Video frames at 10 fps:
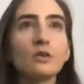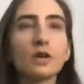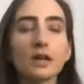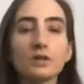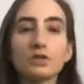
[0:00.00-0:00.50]

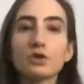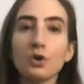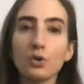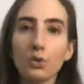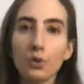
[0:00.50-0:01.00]
Okay,
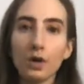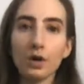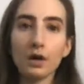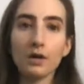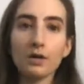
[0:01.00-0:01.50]
so
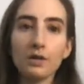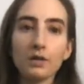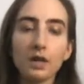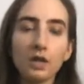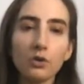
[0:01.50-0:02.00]
uh,
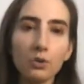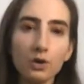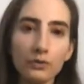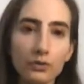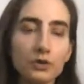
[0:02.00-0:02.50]
thank you
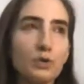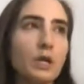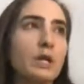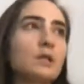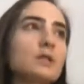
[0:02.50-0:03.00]
all for
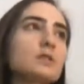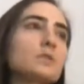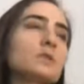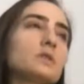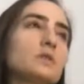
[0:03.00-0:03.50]
joining.
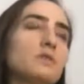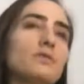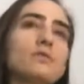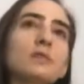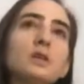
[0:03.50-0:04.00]
This was a
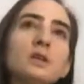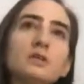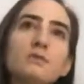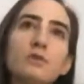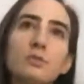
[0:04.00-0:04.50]
free
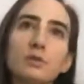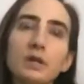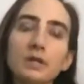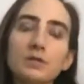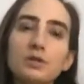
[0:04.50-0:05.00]
informal
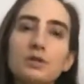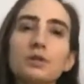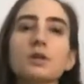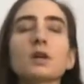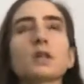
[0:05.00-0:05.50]

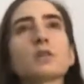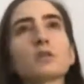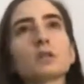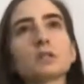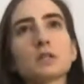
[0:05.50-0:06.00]
lecture.
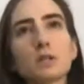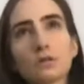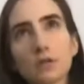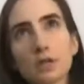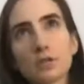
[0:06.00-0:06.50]
There is
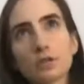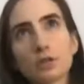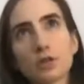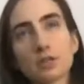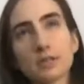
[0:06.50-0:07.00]
another
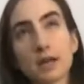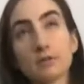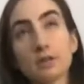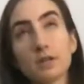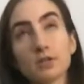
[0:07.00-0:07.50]
lecture on
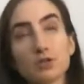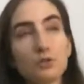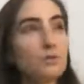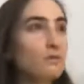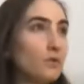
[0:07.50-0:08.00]
Saturday,
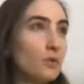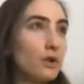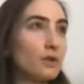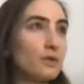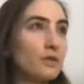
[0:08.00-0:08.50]
June
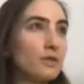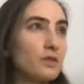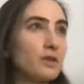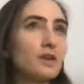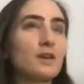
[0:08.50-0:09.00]
4th,
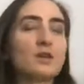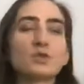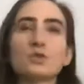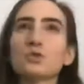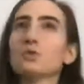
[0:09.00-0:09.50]

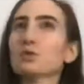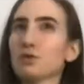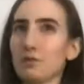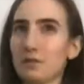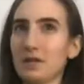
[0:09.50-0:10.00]

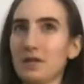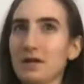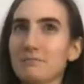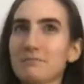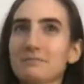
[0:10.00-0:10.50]
2.30
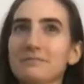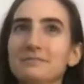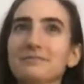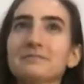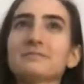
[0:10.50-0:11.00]
p.m.
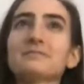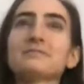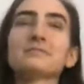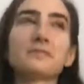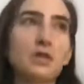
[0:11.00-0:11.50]

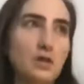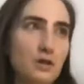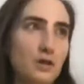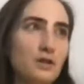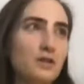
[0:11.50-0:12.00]

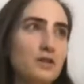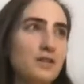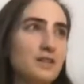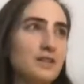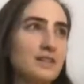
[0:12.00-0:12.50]

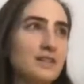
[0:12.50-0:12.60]
here,